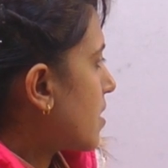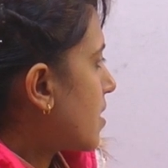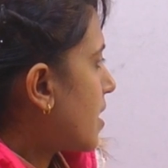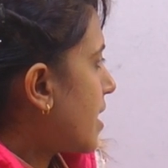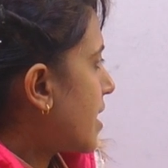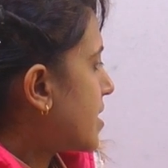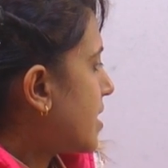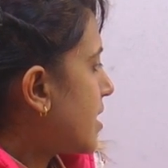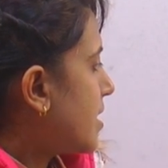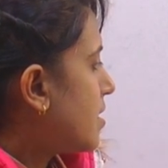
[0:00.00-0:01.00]

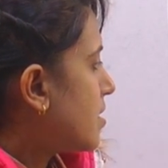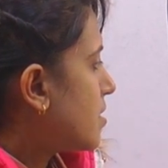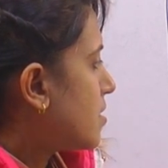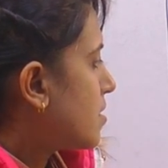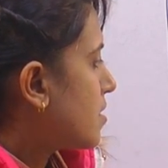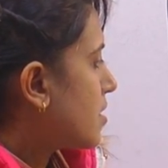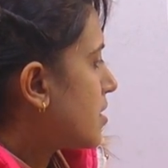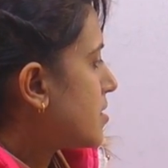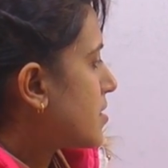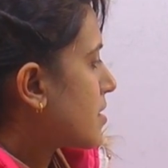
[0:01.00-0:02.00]
connected,
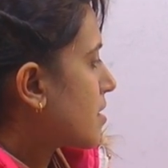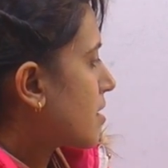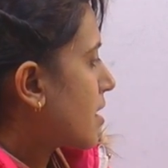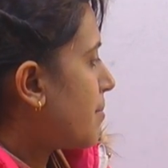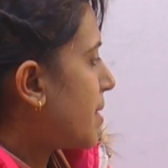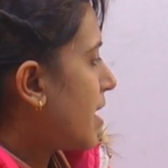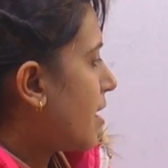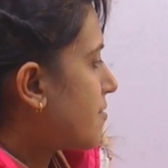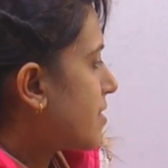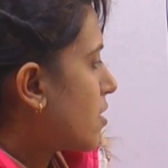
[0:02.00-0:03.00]
is coming
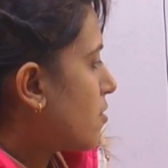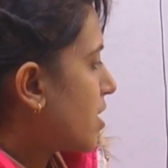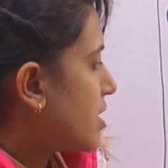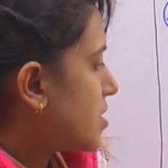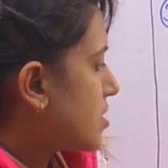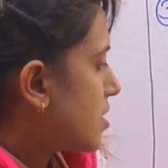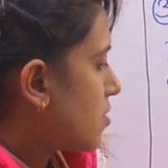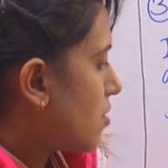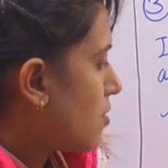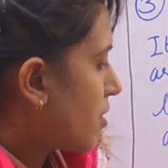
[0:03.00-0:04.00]
after location
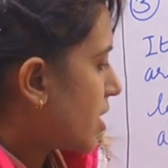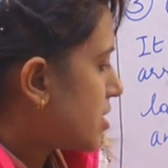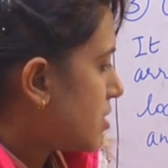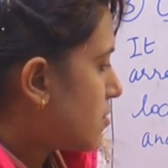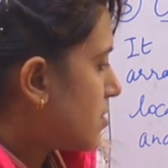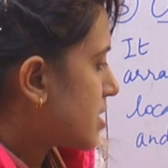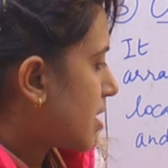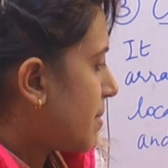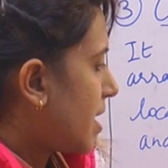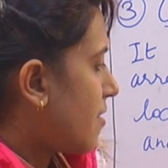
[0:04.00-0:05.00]
0, location 2 is
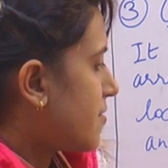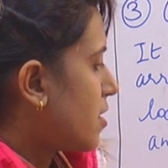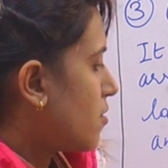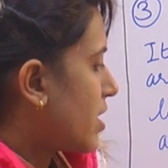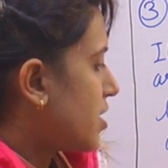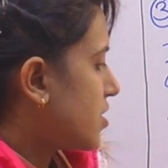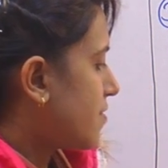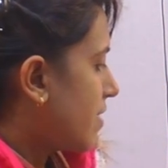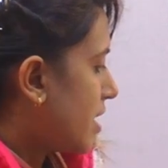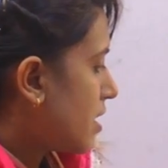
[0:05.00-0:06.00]
coming after
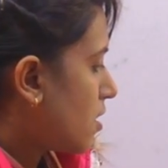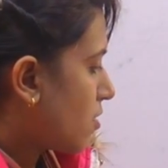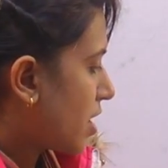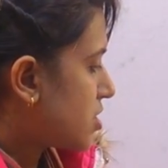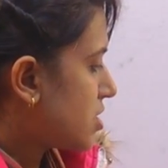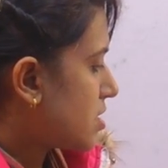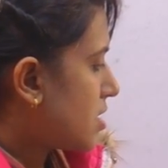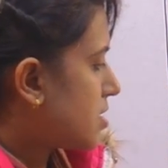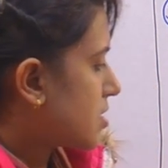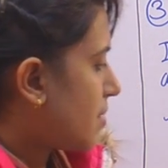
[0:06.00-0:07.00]
location 1, location
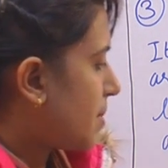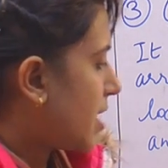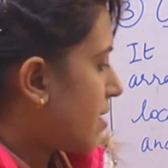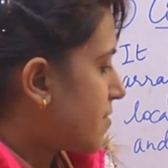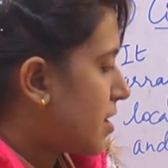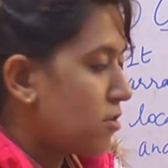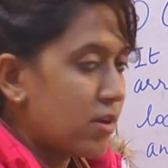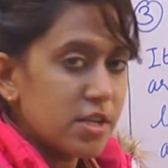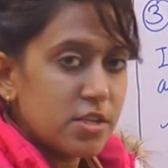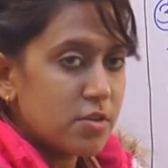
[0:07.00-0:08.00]
3 is coming after
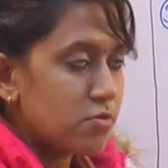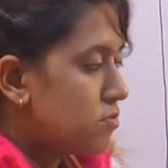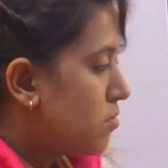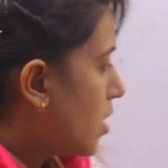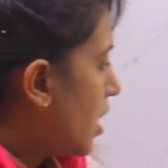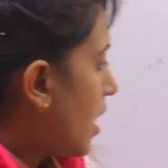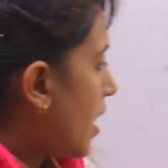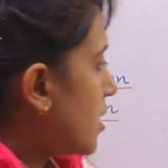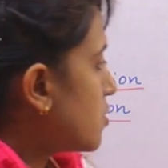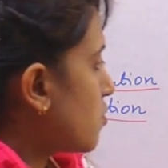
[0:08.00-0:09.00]
location 2,
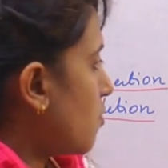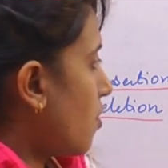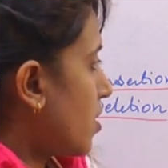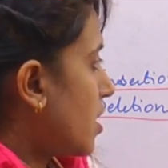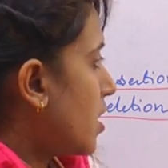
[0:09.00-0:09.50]
and so on.